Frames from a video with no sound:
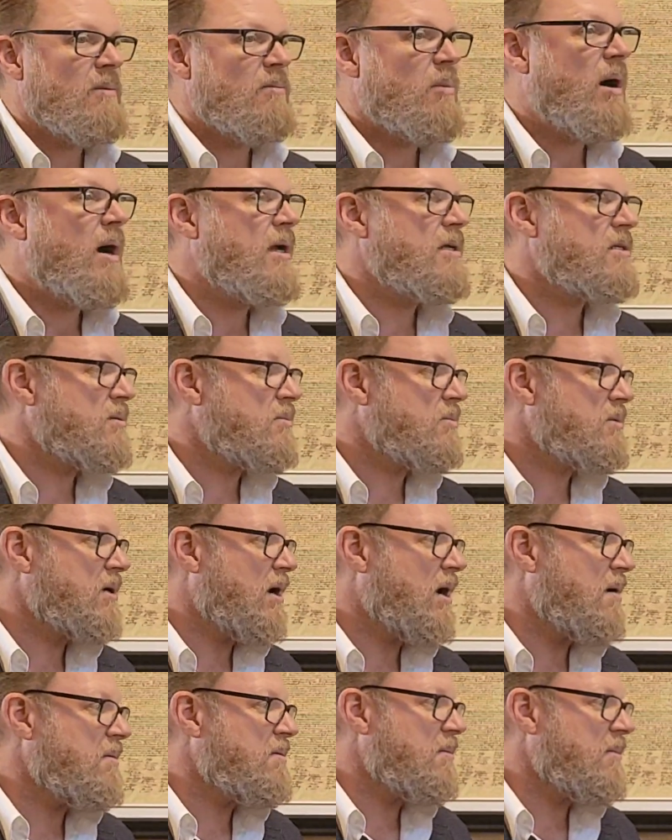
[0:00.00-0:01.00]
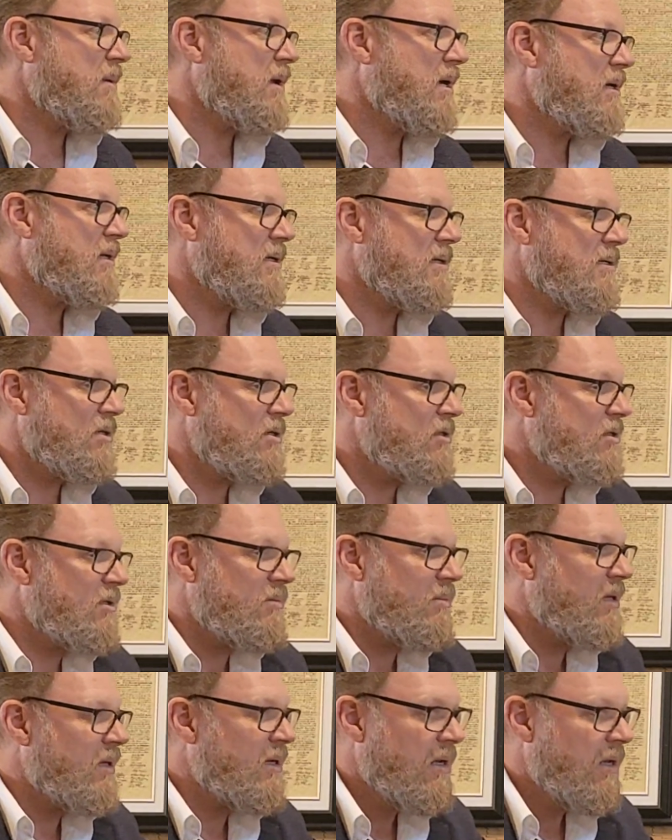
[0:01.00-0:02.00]
buy some time to make a decision.
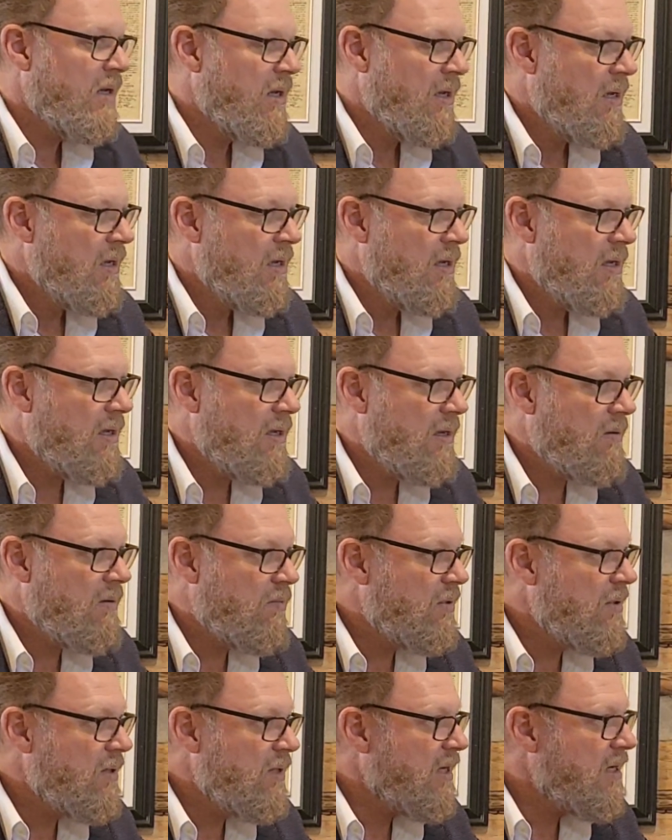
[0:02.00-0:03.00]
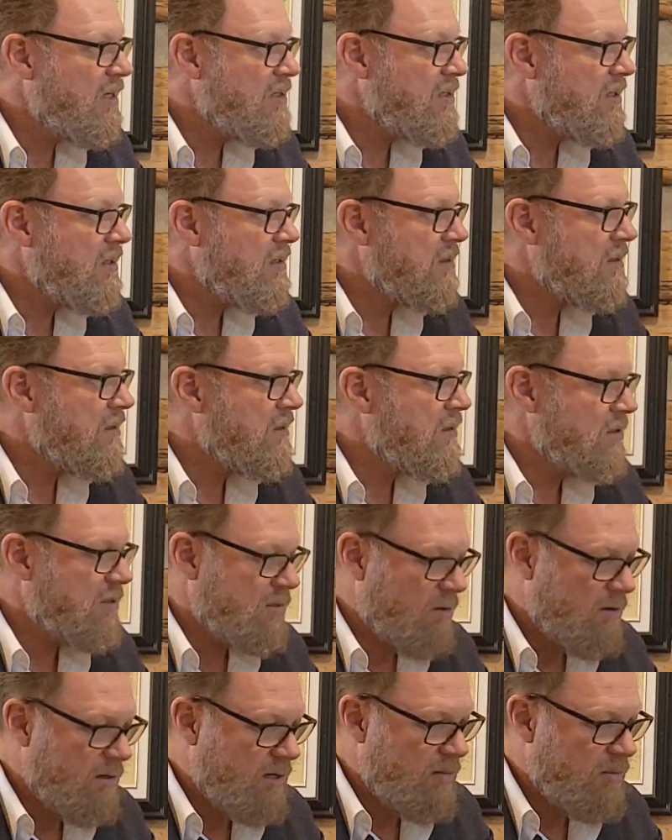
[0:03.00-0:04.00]
But it really isn't. The
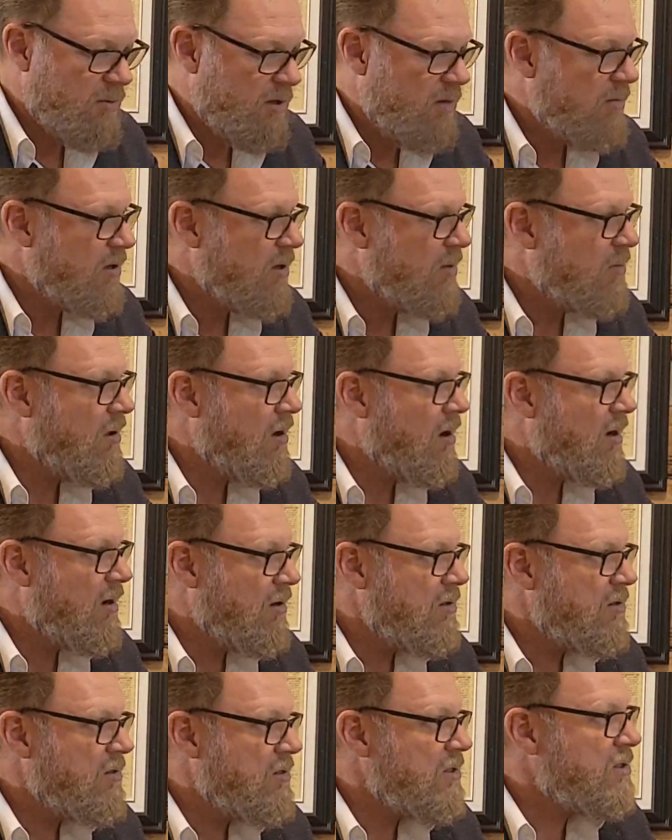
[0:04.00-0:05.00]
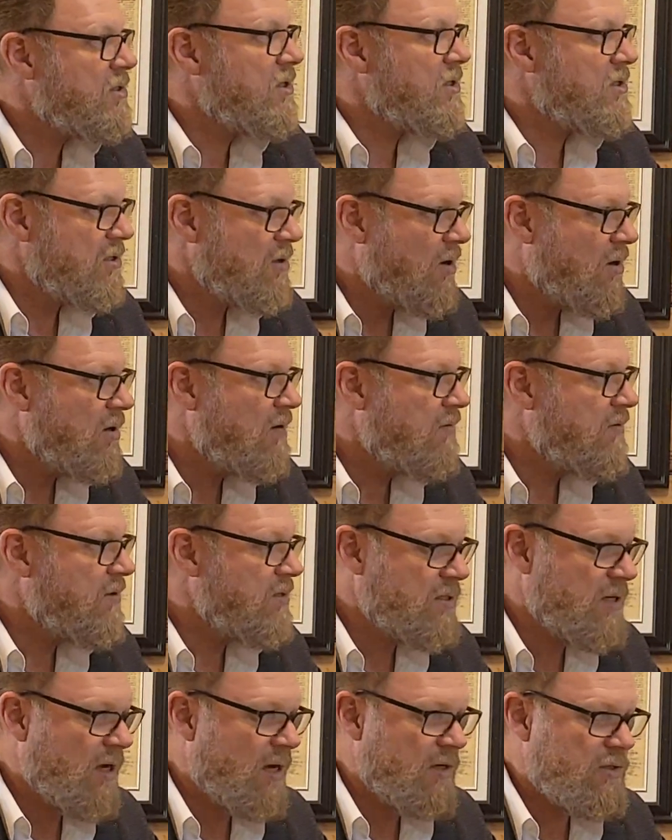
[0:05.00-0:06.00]
starting puberty blockers is the start of the
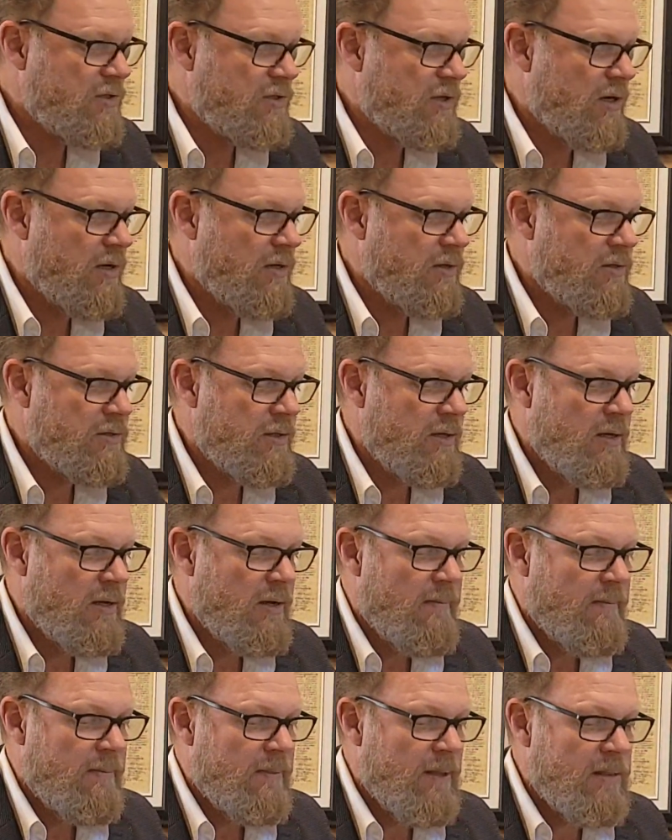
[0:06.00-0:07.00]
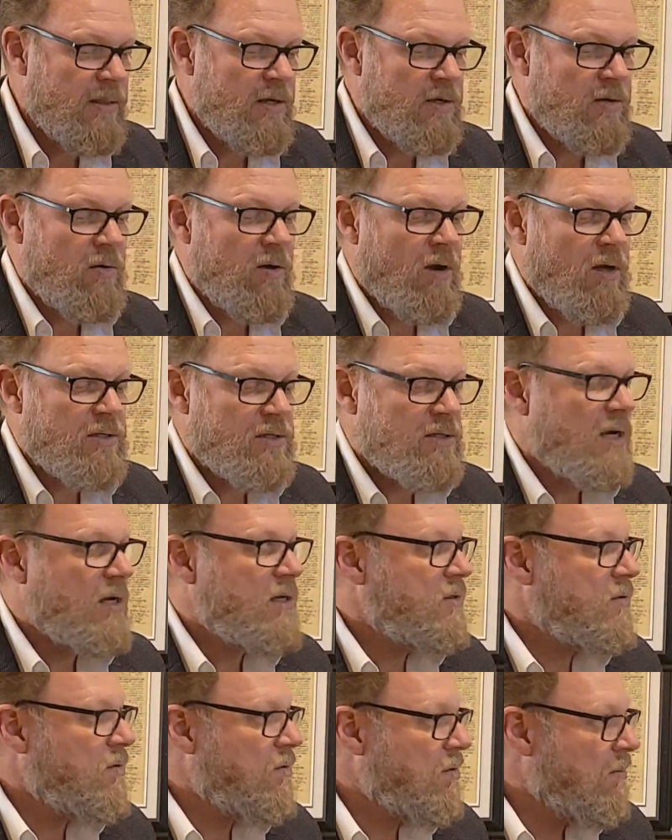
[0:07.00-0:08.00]
sex change. Then the
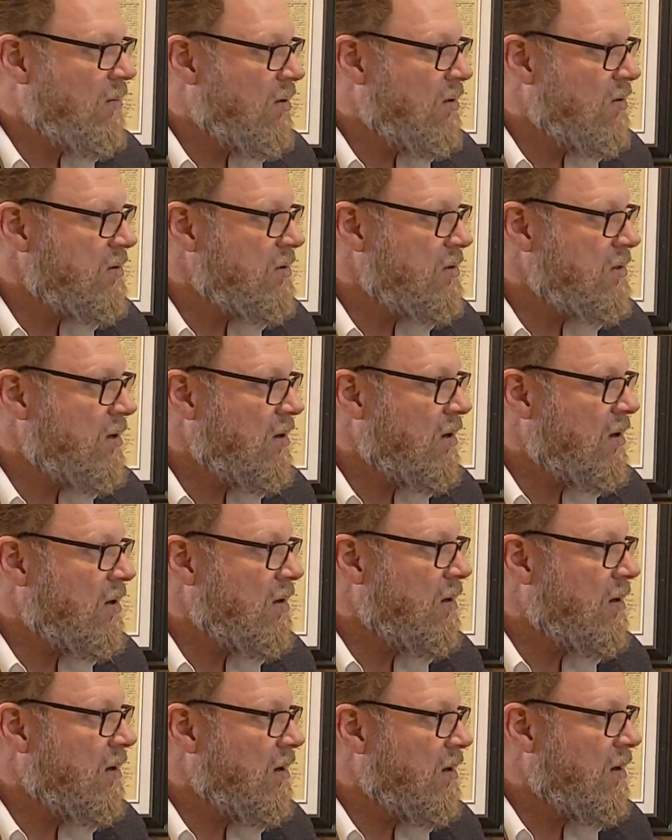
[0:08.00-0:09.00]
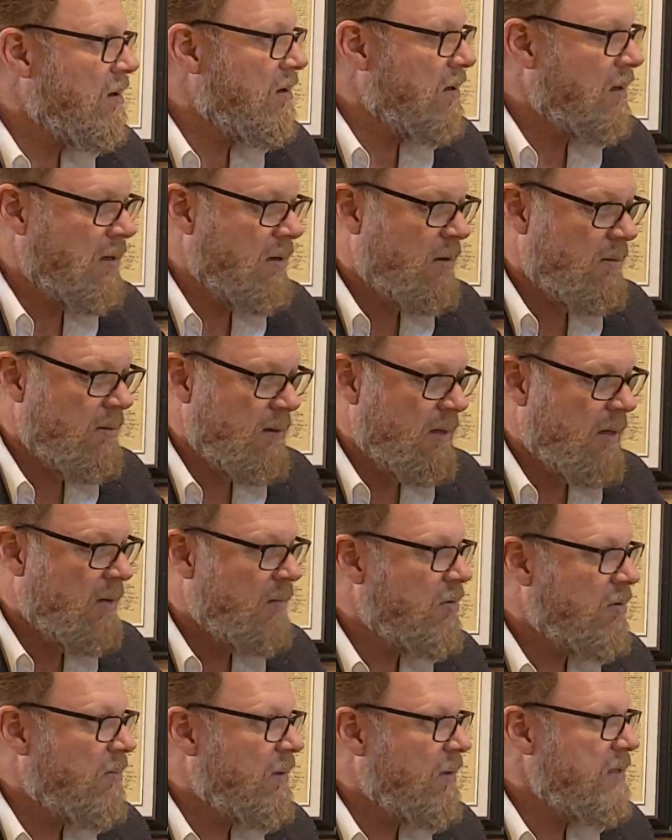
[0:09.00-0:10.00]
cross-sex hormones are
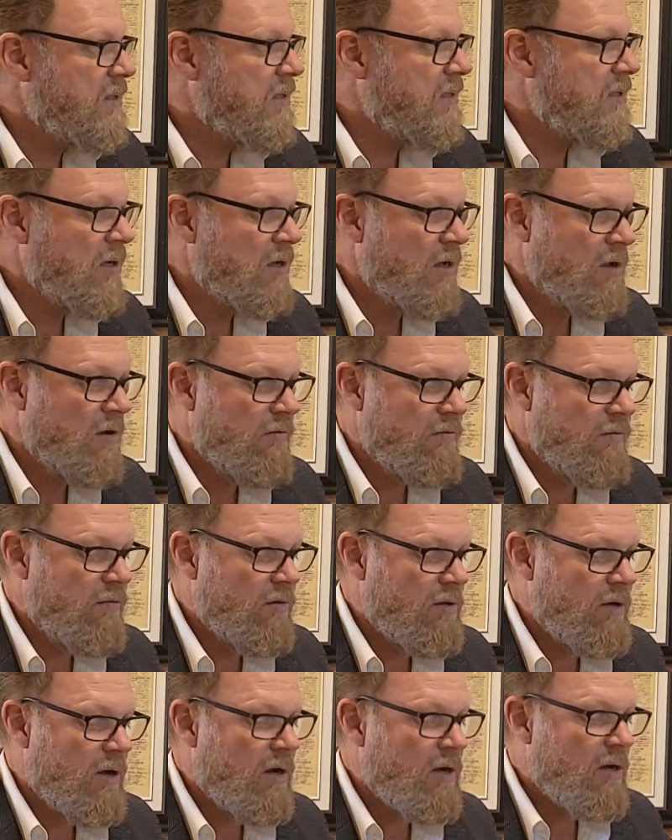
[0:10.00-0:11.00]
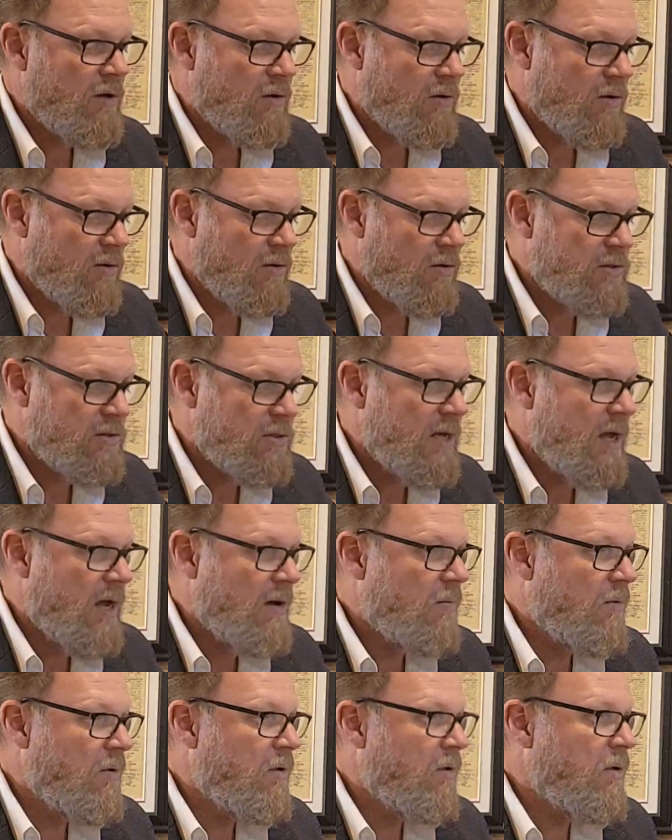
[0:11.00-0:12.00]
implemented. For young girls, that
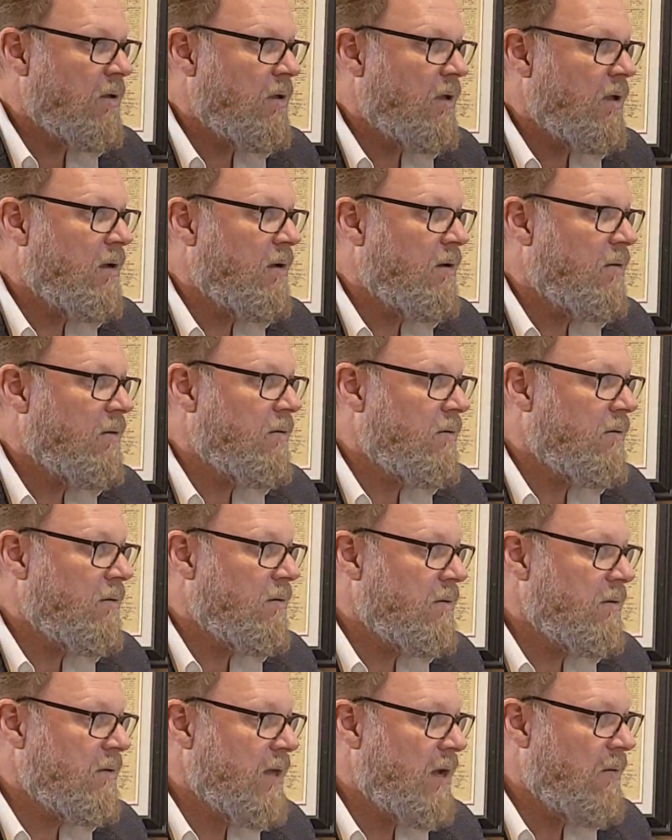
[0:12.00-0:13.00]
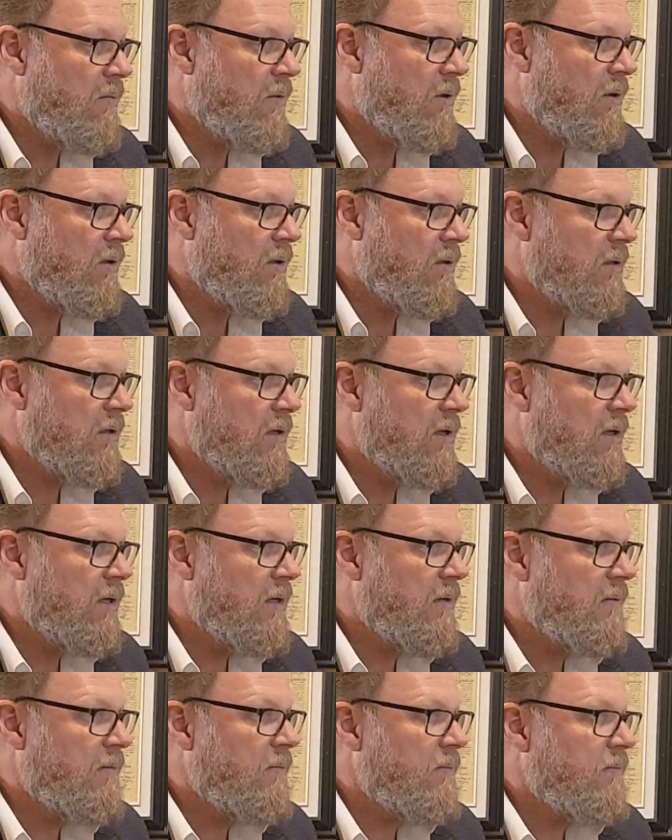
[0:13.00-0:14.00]
will
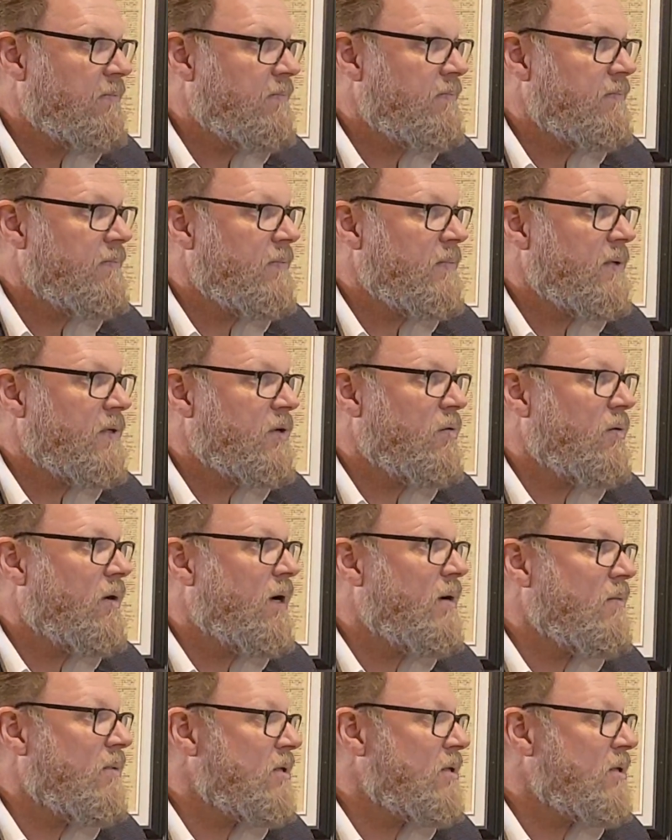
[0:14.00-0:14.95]
create what